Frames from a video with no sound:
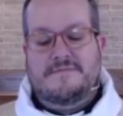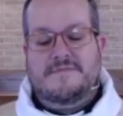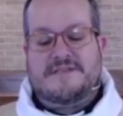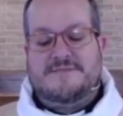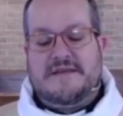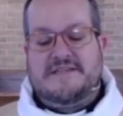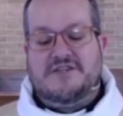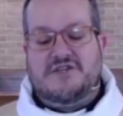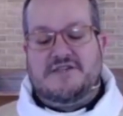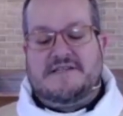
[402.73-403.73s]
This
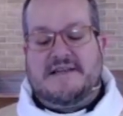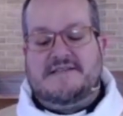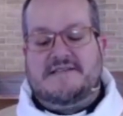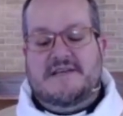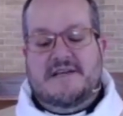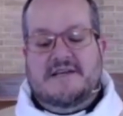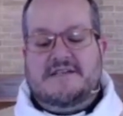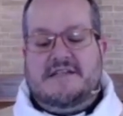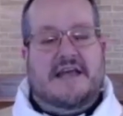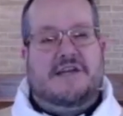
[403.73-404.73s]
message says
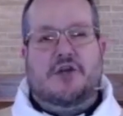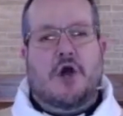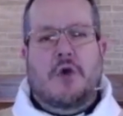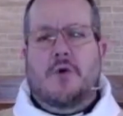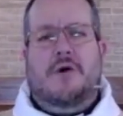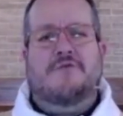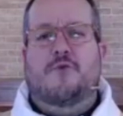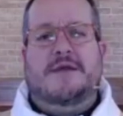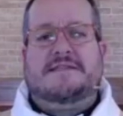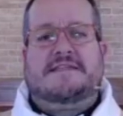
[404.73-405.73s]
to let go of
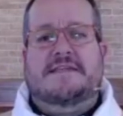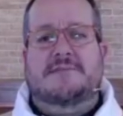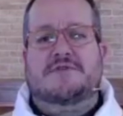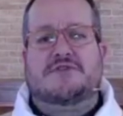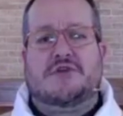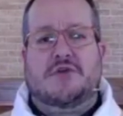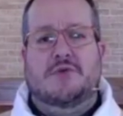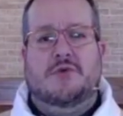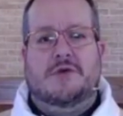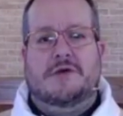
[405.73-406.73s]
what seems secure